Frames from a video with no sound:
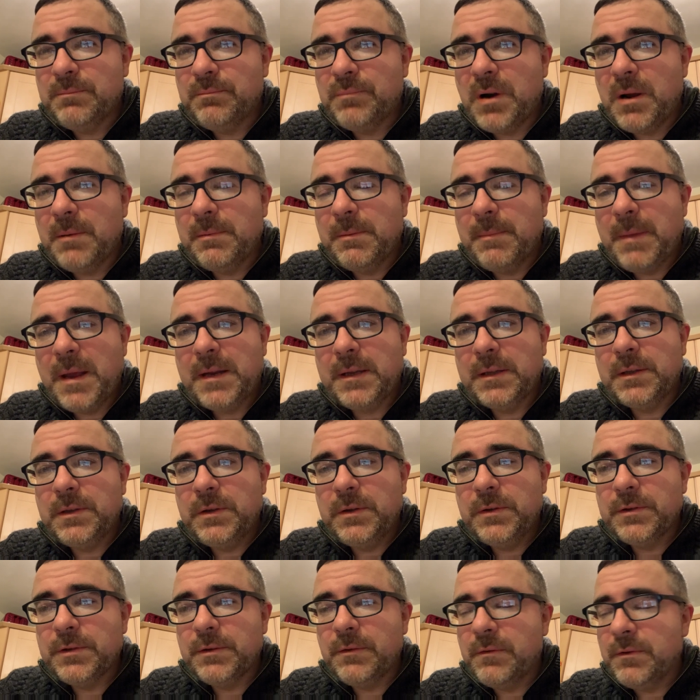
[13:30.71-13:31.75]
problematic to
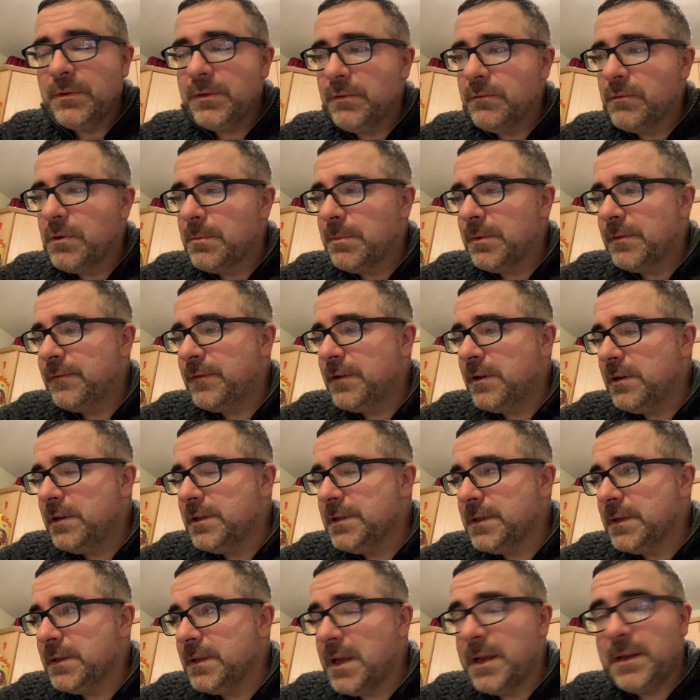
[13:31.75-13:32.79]
use the rubber
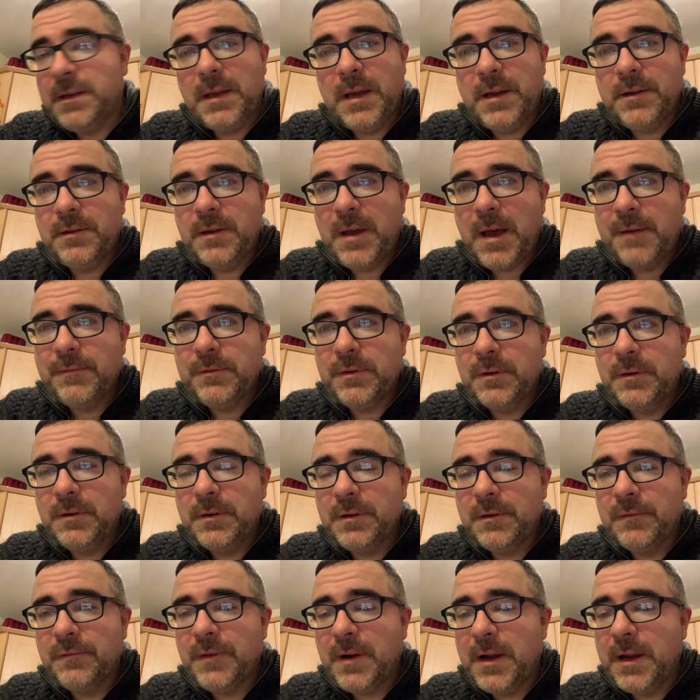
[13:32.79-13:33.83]
furls. And then yeah, you have
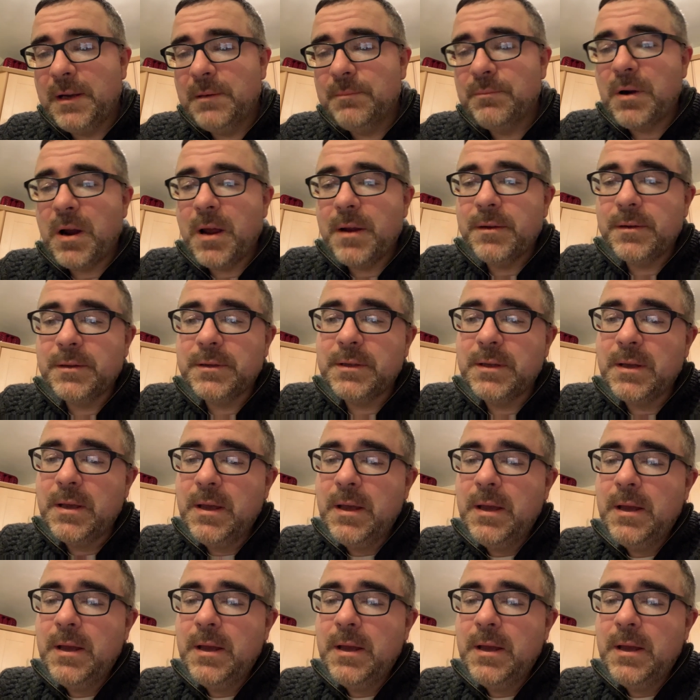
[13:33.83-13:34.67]
your final product.